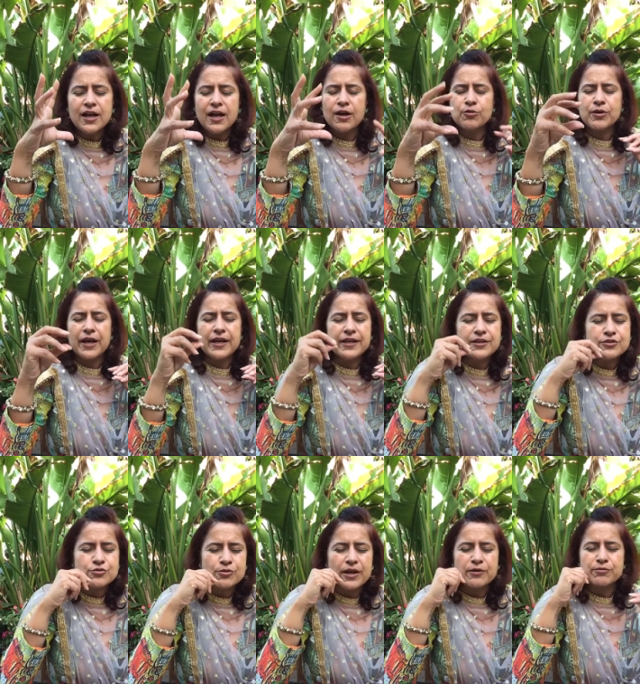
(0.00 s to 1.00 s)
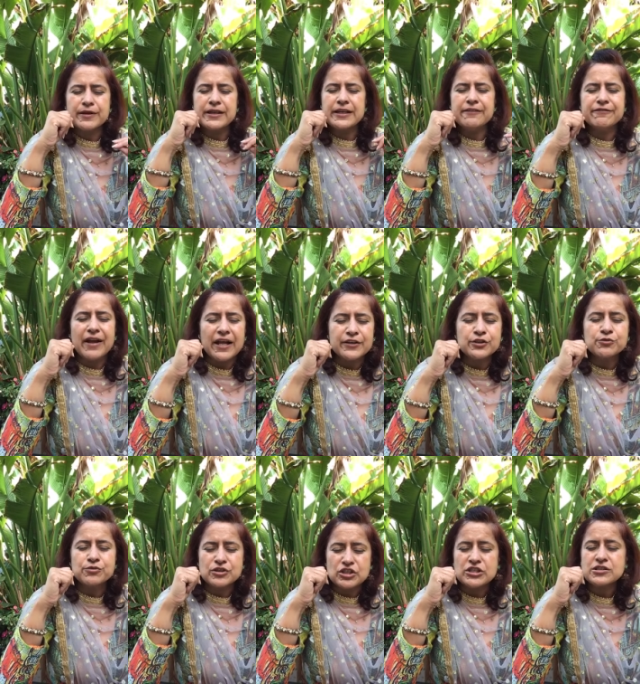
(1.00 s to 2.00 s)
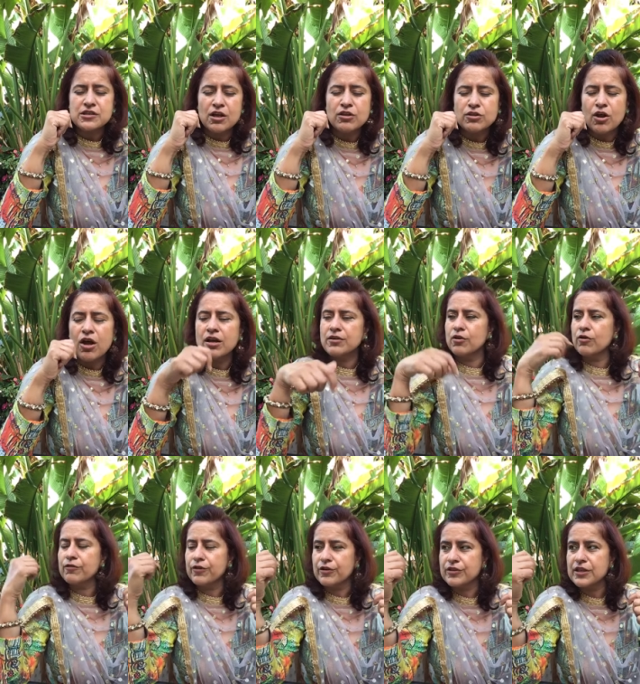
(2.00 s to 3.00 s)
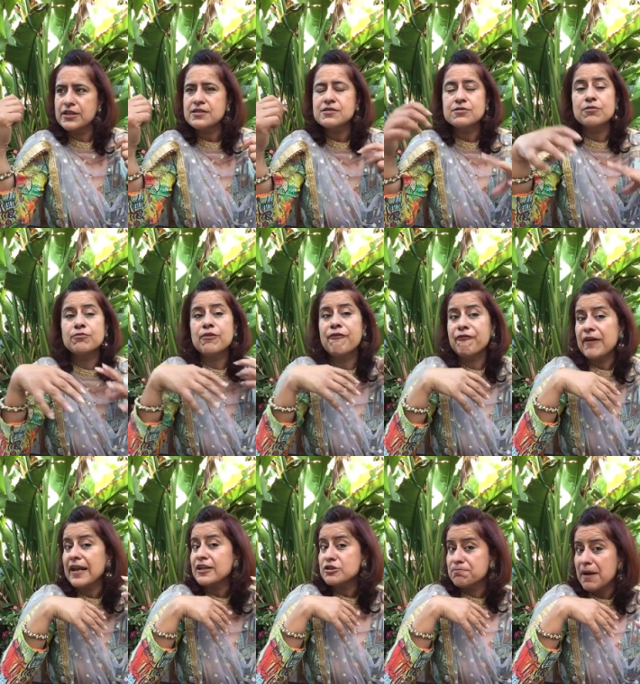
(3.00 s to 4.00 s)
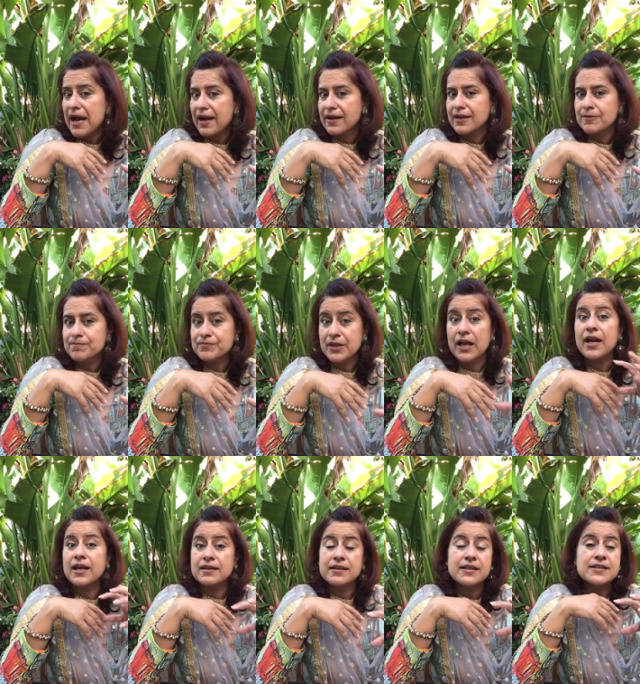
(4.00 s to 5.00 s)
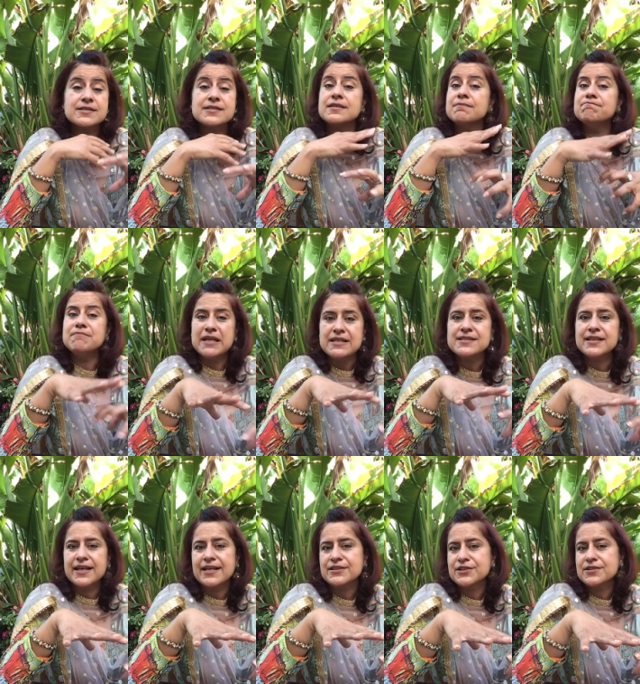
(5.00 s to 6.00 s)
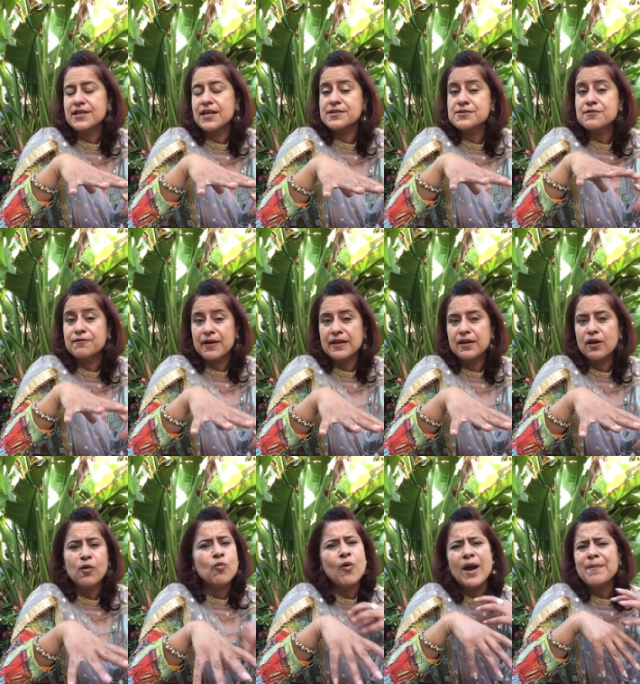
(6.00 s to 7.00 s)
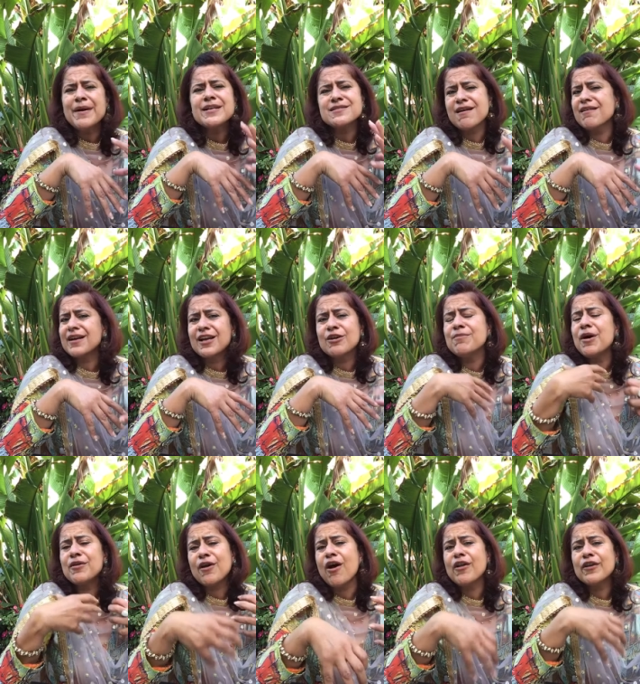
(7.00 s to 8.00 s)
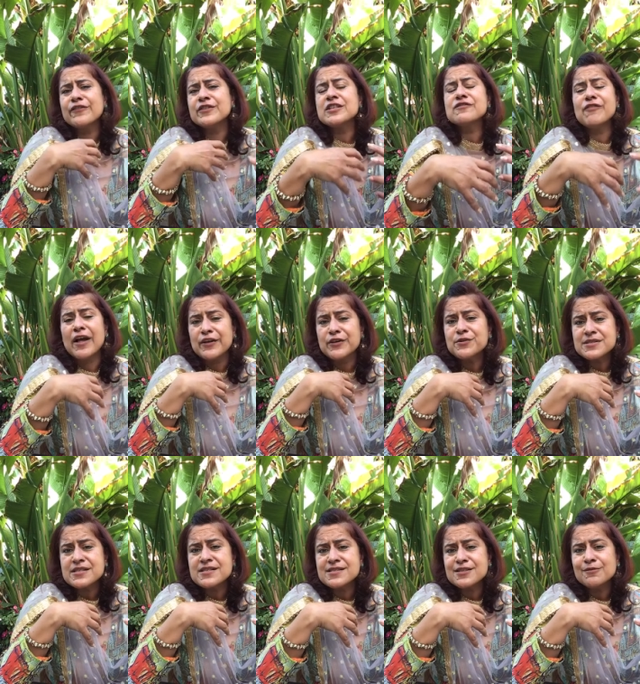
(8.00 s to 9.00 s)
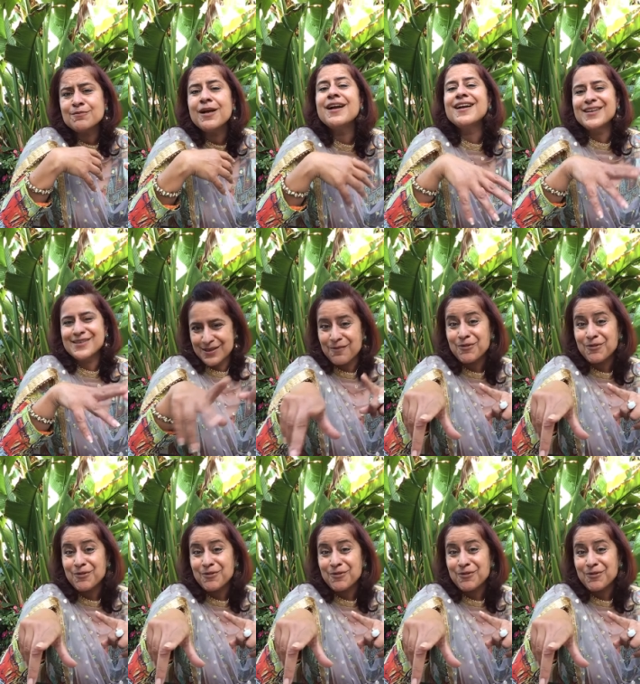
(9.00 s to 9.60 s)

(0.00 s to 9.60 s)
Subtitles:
okay, do I really value this a lot over this? So reflect back. I think it's an amazing exercise to find out. And why am I talking about all of this value system? So I'm